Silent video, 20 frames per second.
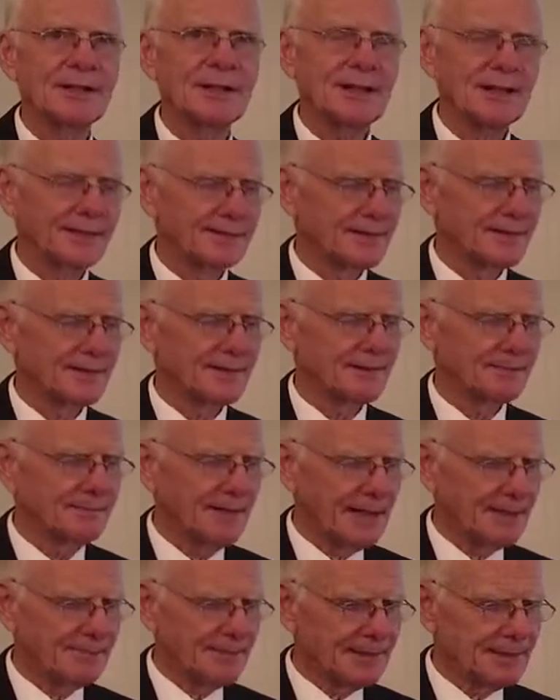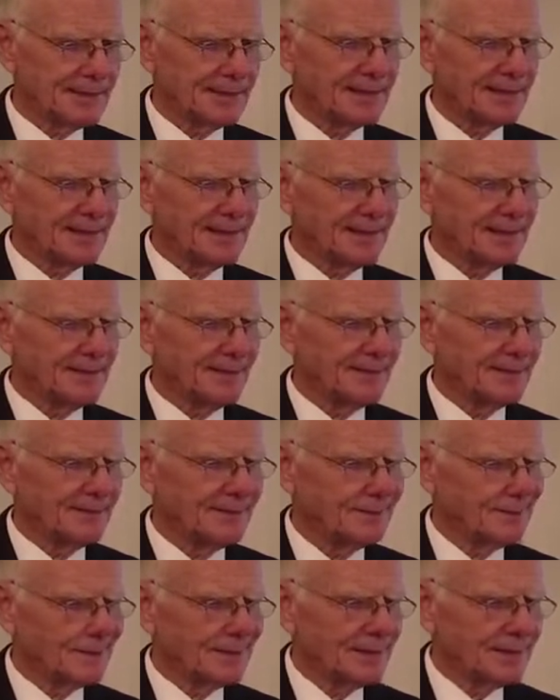of the commandment
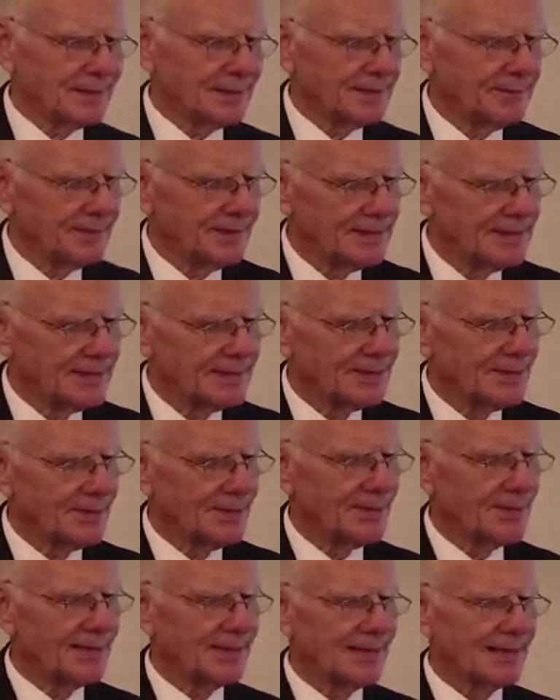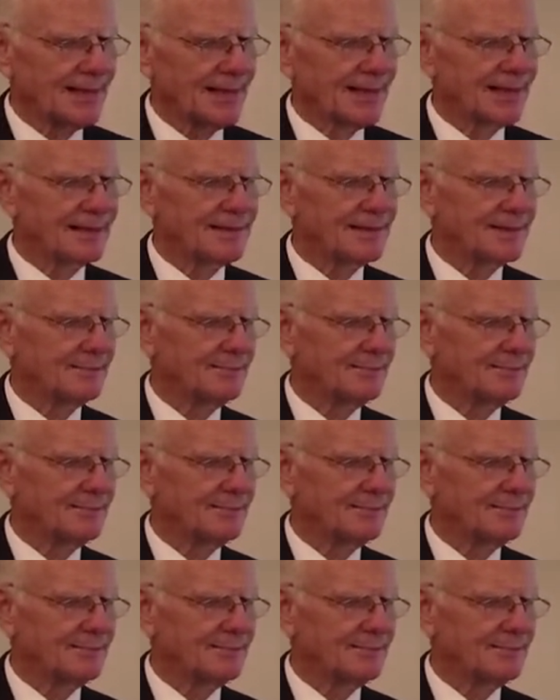to restore and to